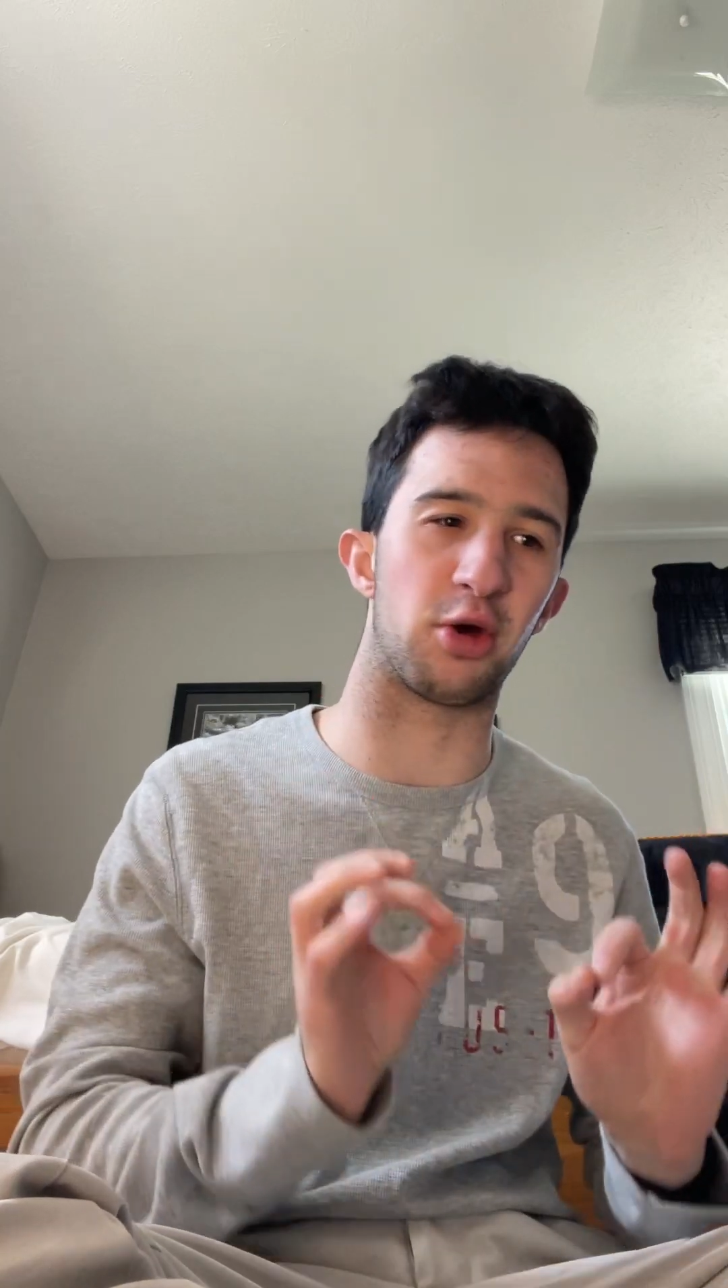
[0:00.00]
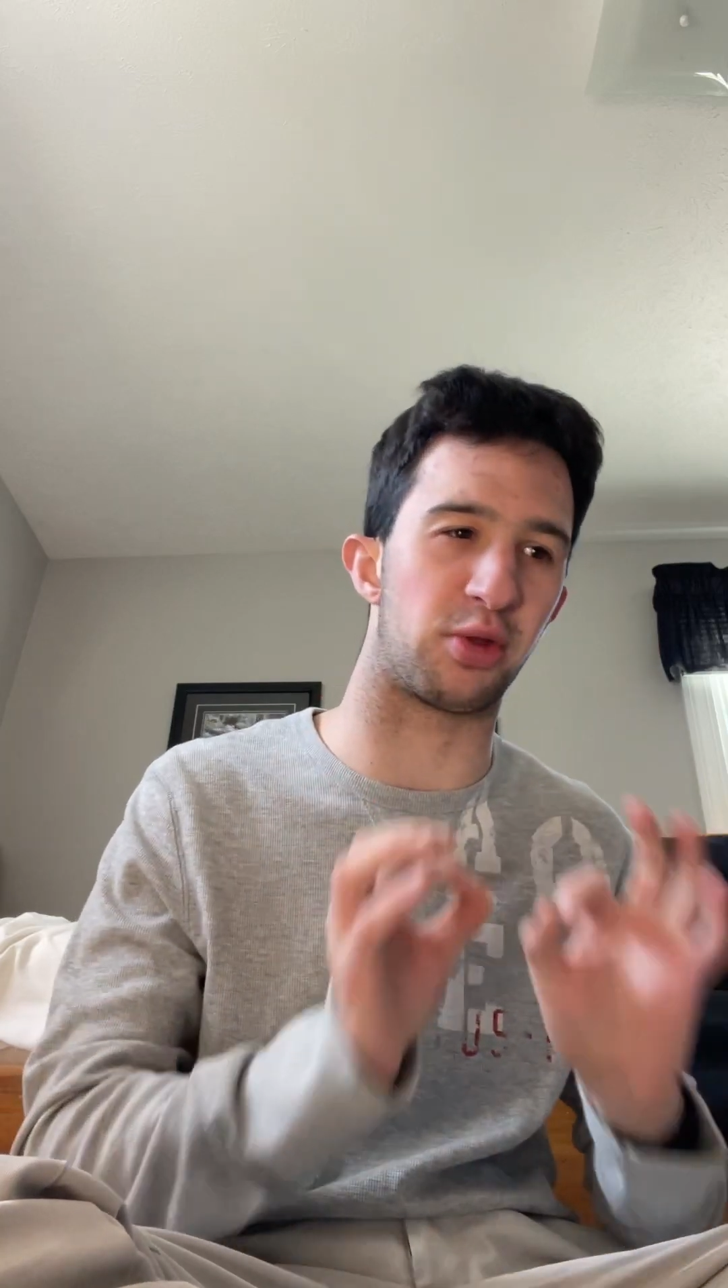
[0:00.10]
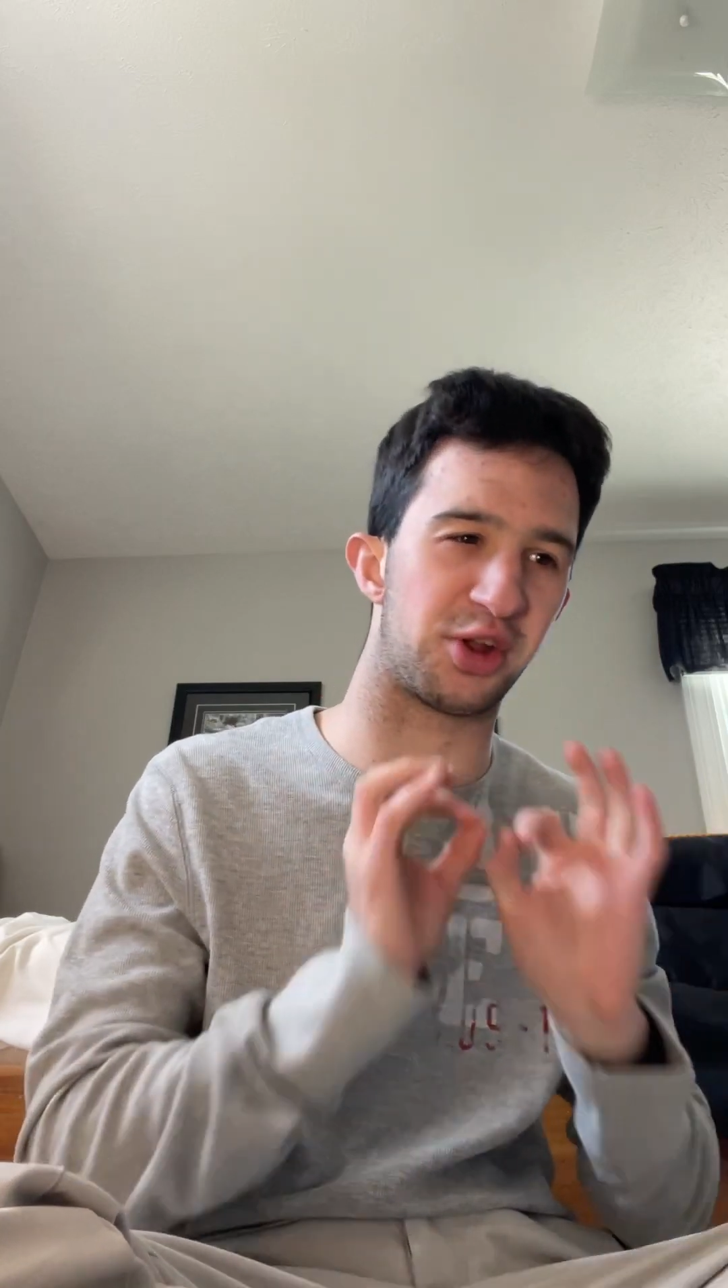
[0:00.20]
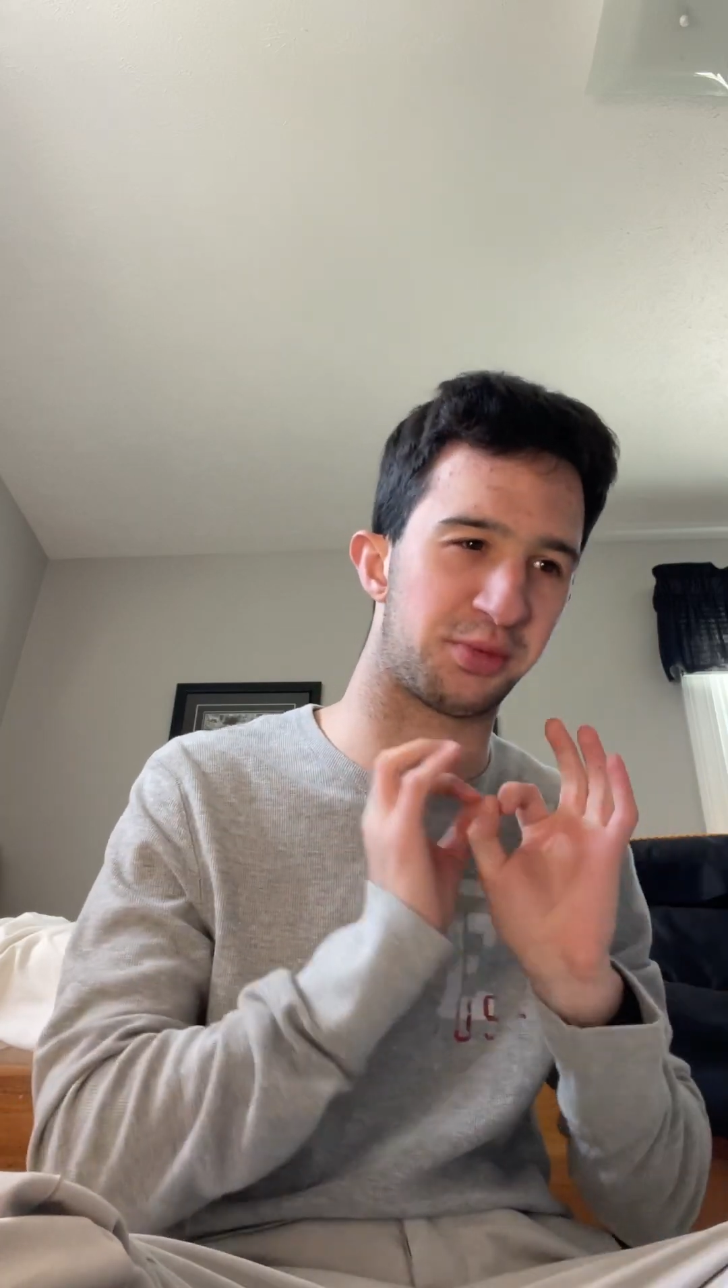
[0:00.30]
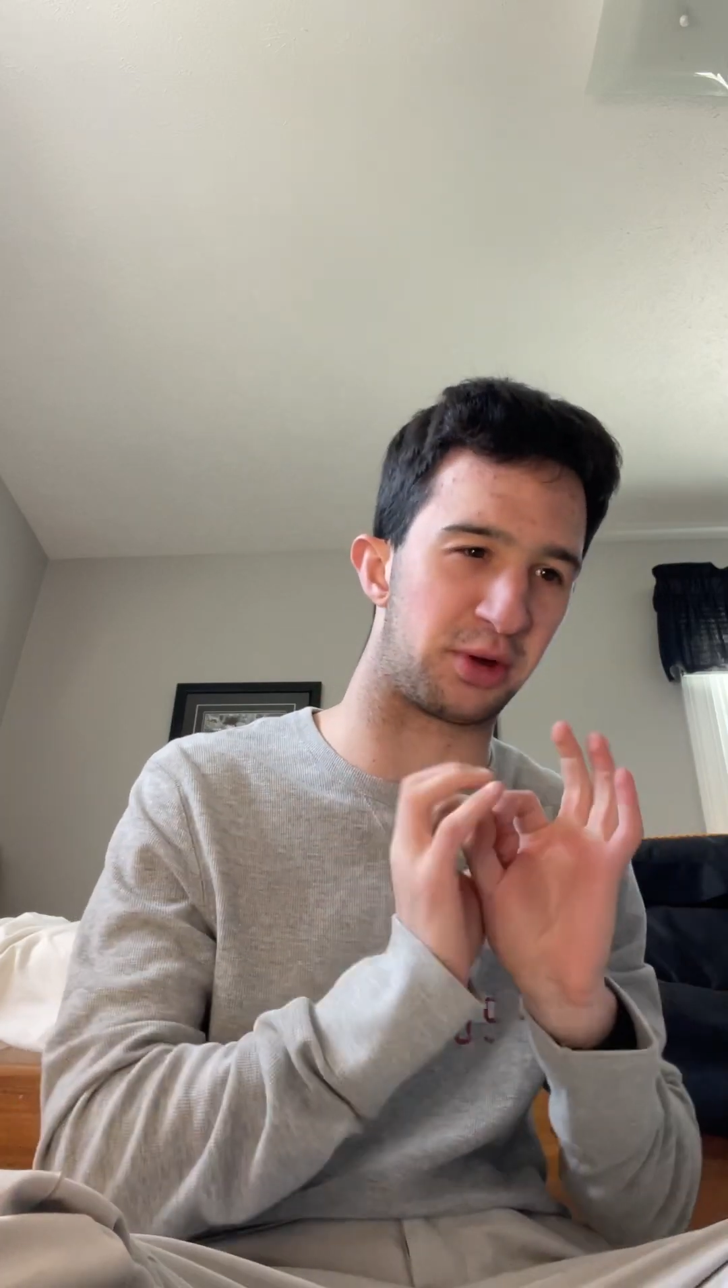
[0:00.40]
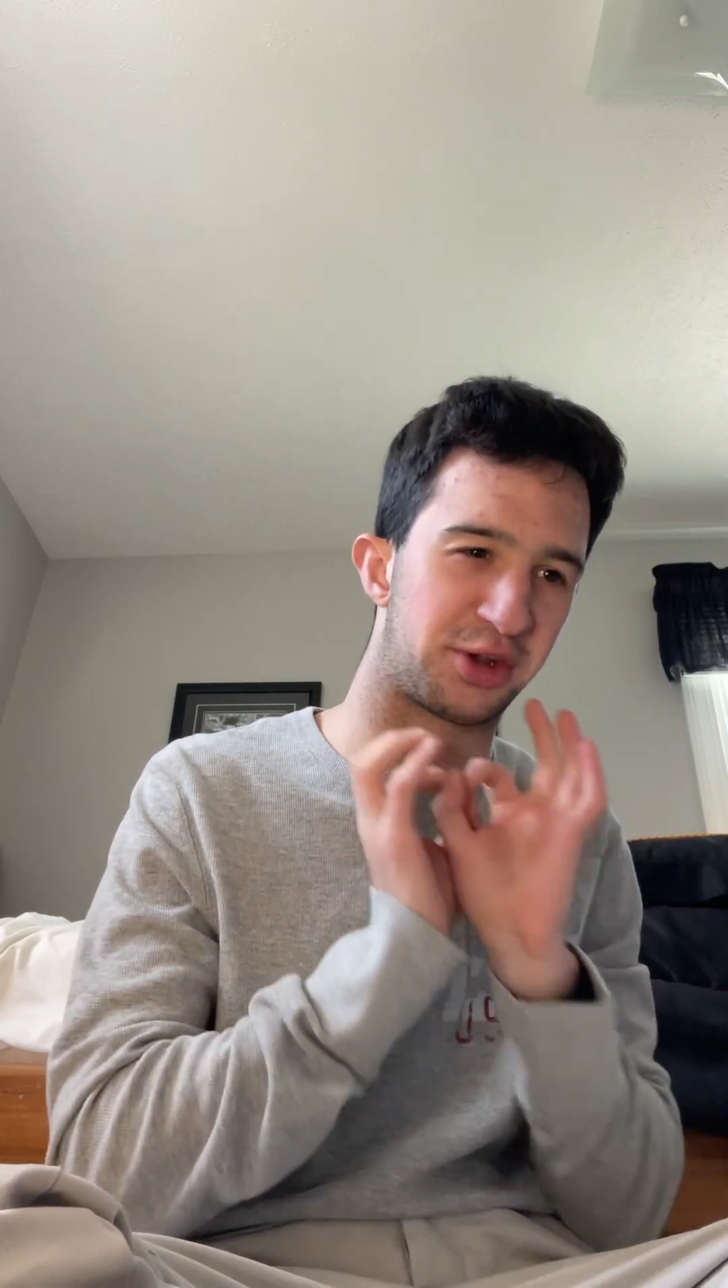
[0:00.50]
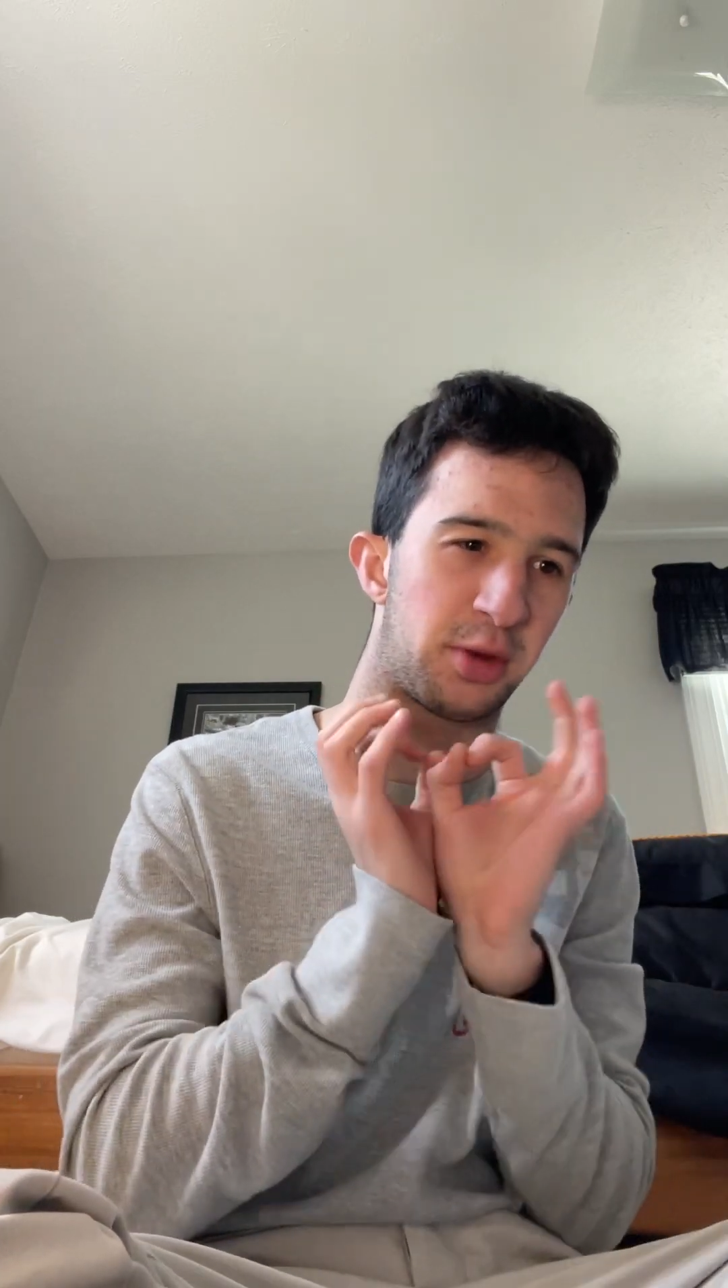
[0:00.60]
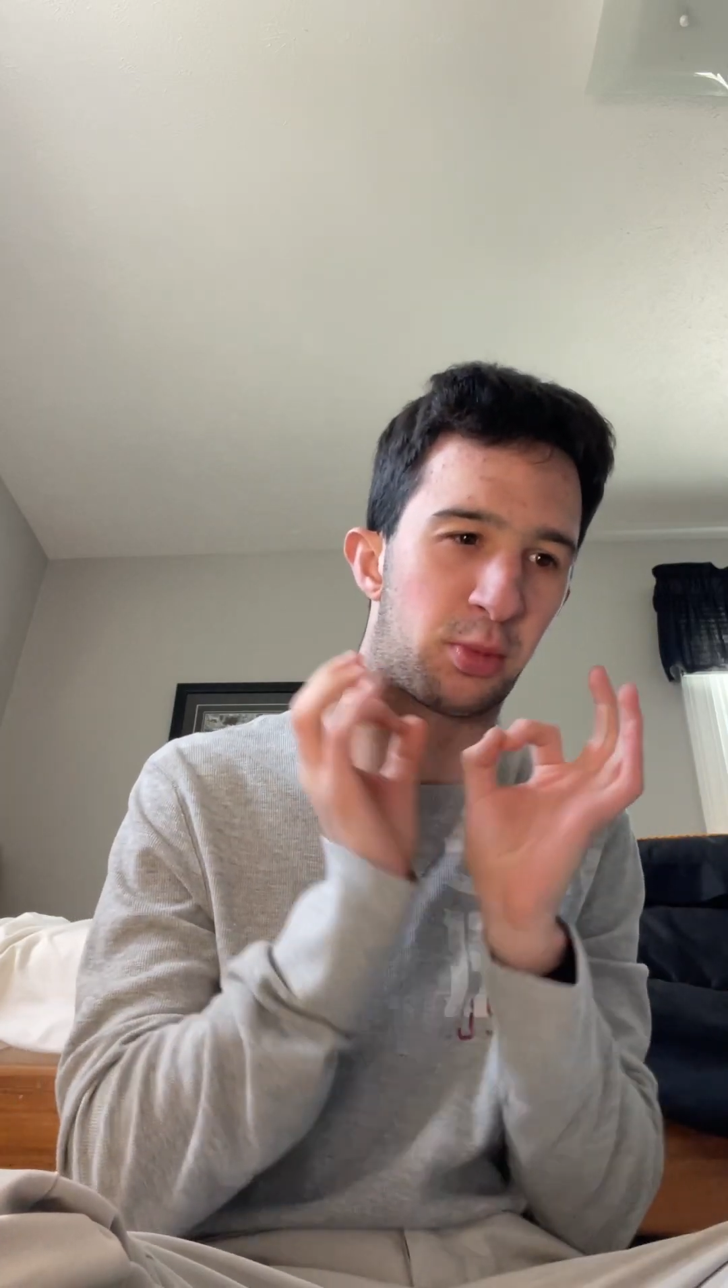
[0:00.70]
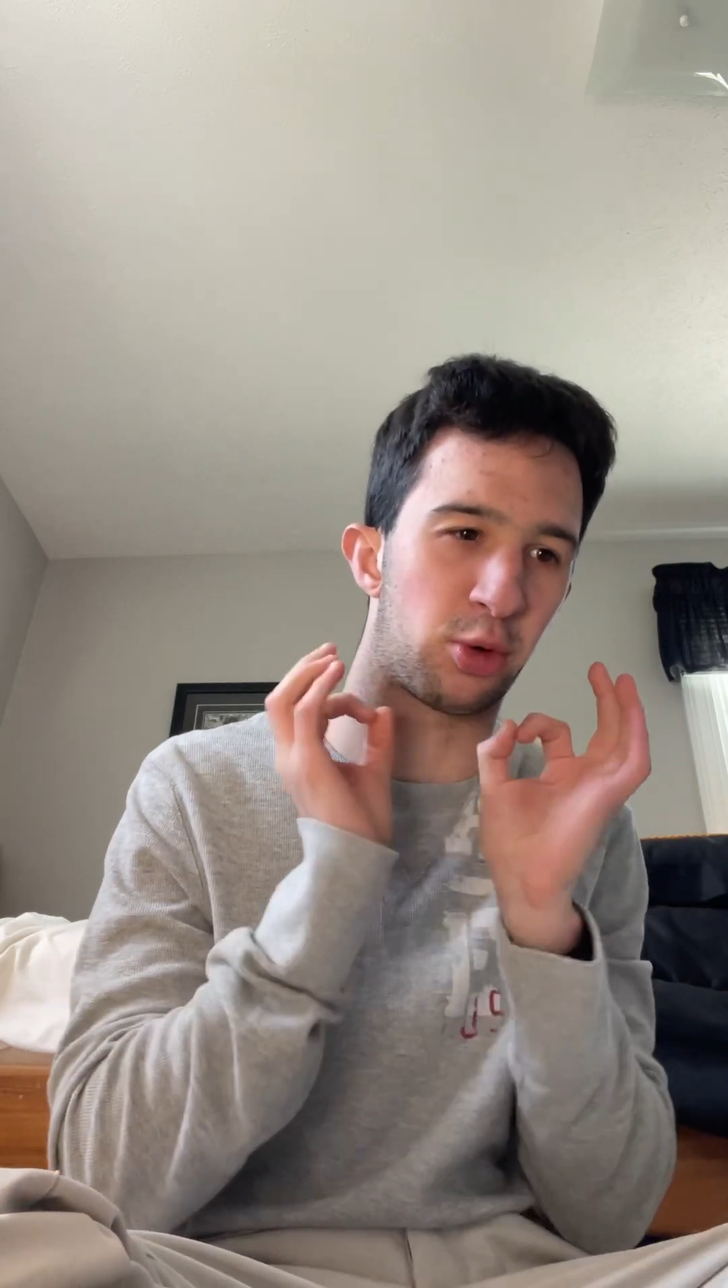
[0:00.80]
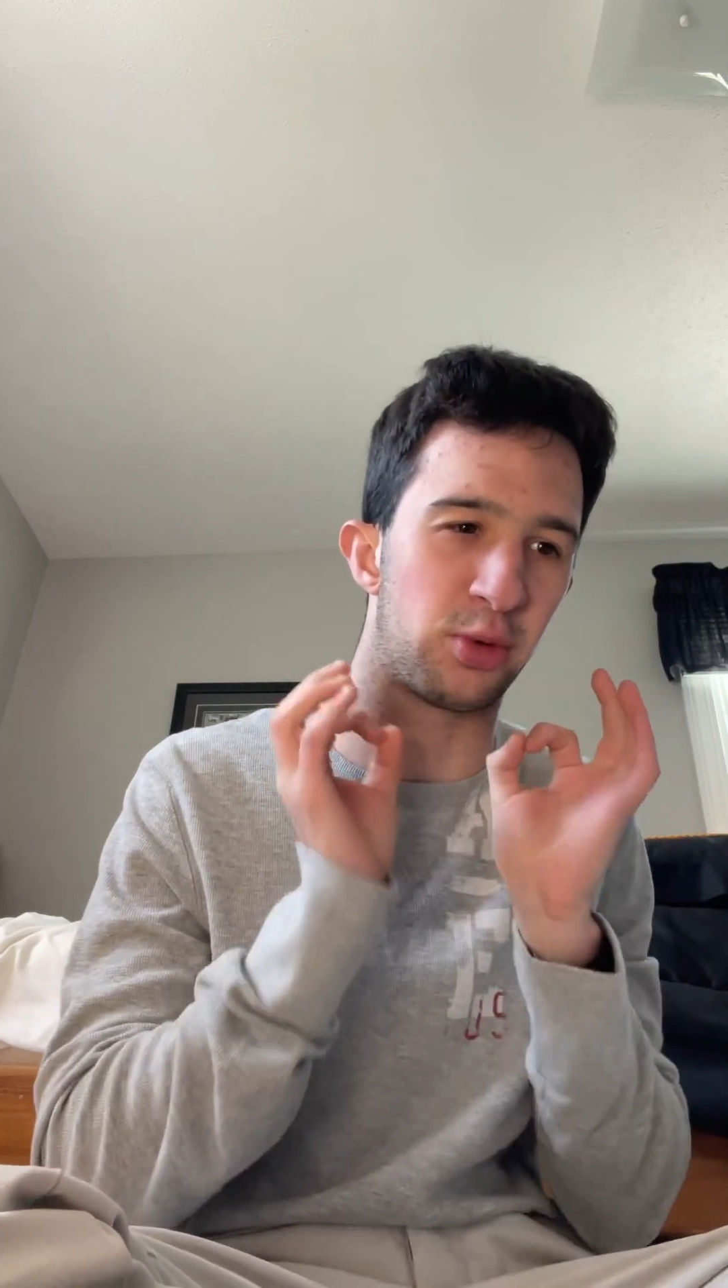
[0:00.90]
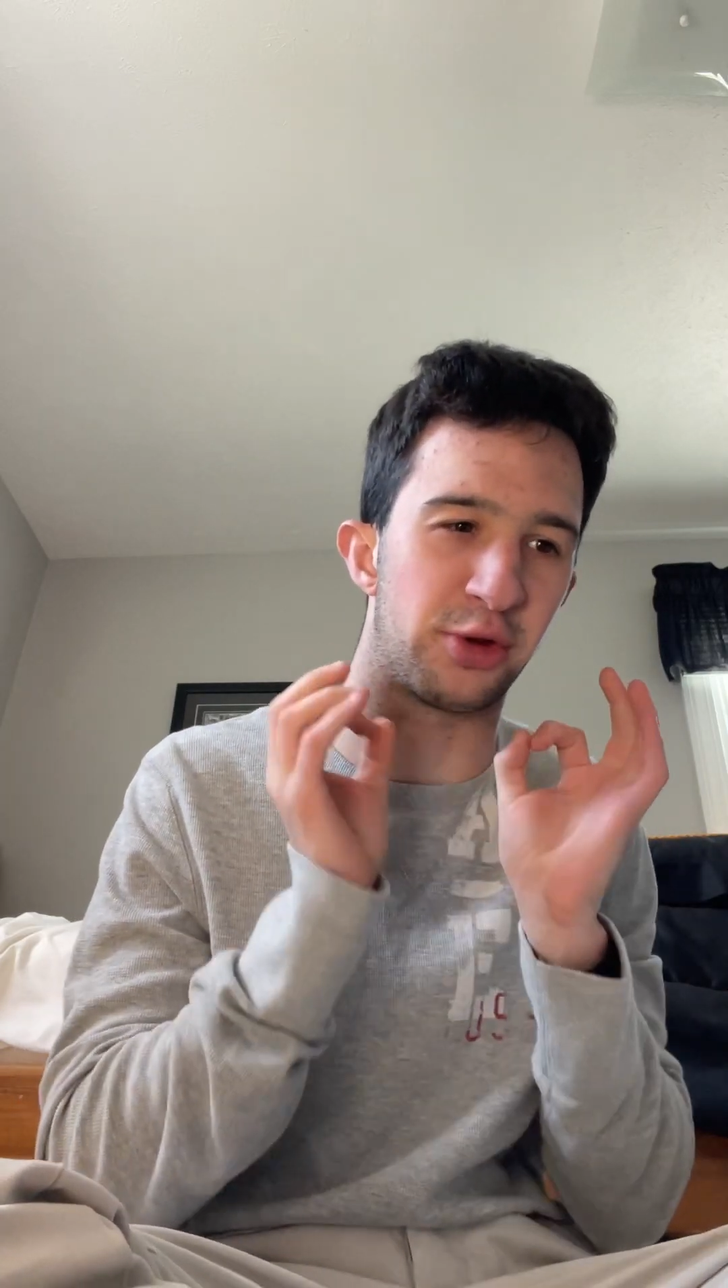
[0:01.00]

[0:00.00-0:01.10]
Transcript: This makes the Bruins